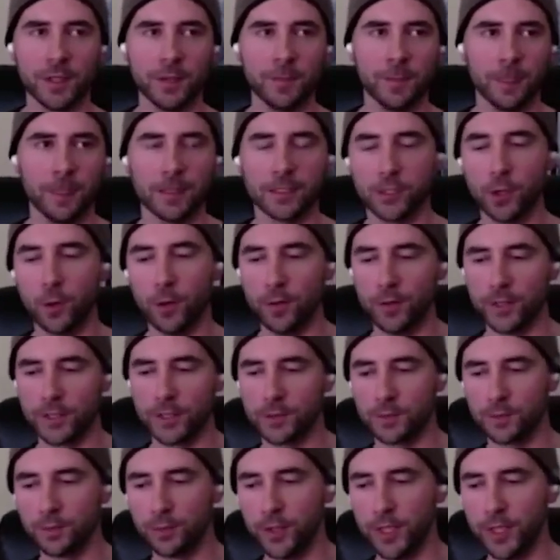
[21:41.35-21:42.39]
So it
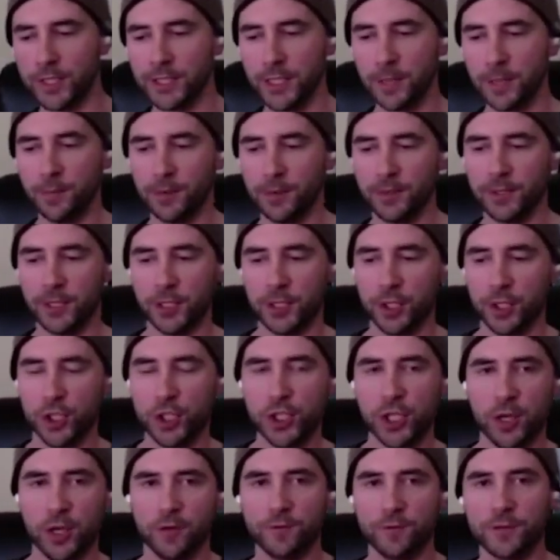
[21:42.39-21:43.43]
was pretty simple to
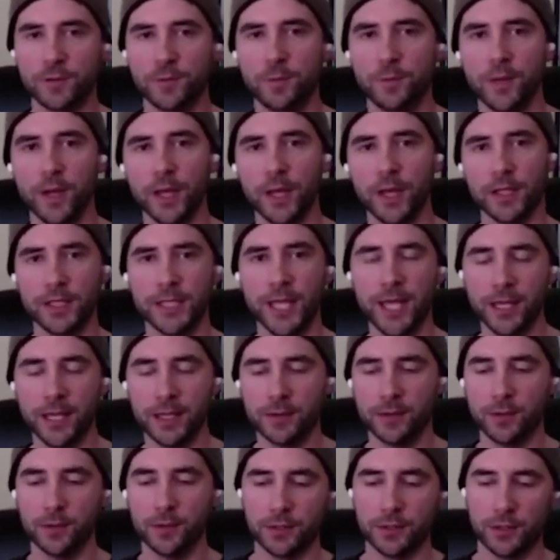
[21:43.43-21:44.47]
shift, but
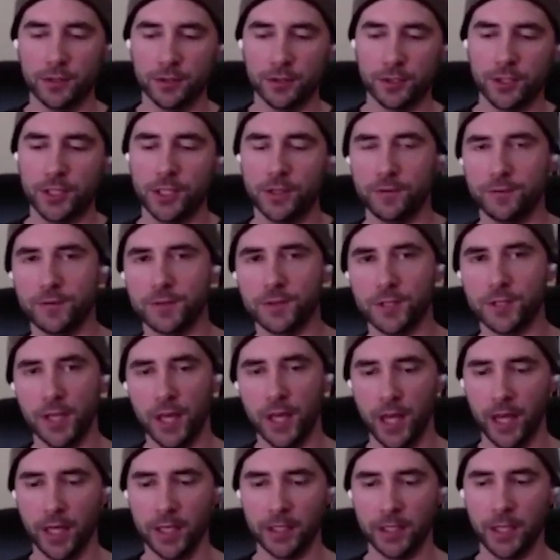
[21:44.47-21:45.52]
taking those little shifts
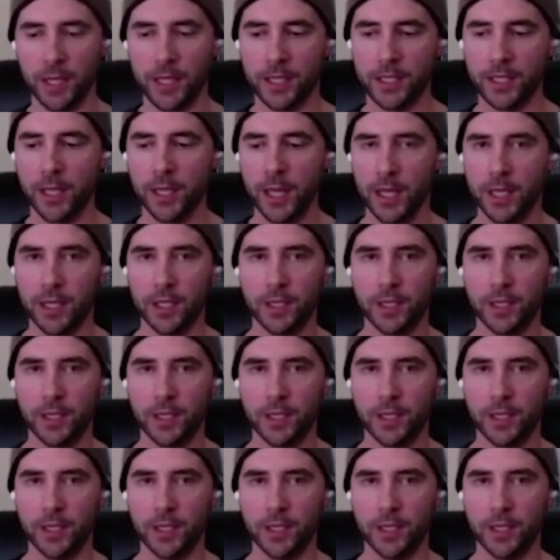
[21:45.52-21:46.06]
and like,